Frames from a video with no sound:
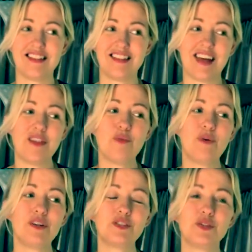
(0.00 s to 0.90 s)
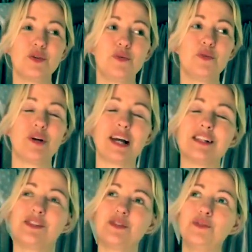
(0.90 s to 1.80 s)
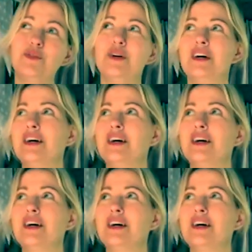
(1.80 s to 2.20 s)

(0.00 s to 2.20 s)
they're the ones who get to